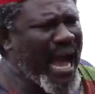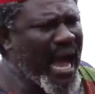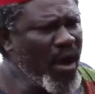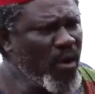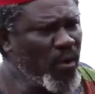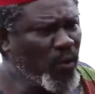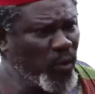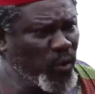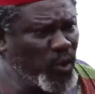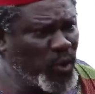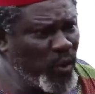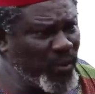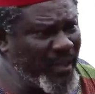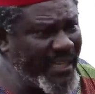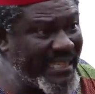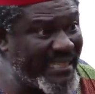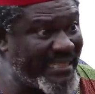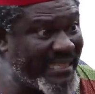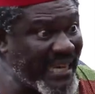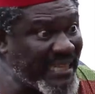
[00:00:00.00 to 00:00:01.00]
How could
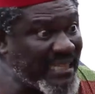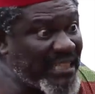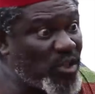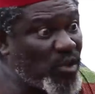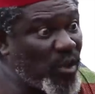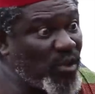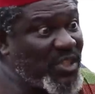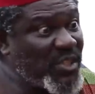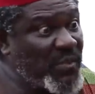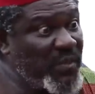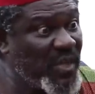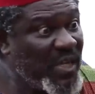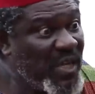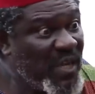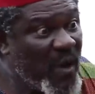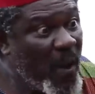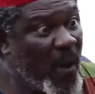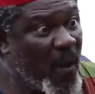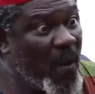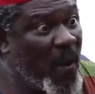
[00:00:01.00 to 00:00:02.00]
you reject such
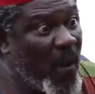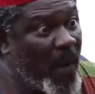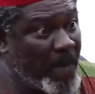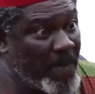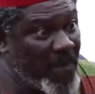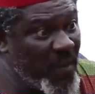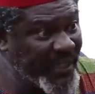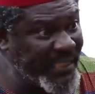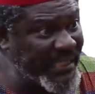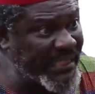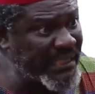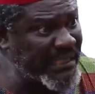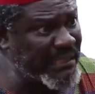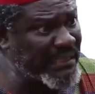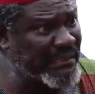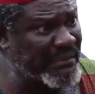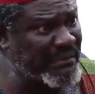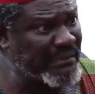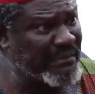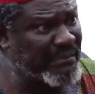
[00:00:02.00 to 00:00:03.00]

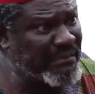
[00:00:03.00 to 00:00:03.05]
money?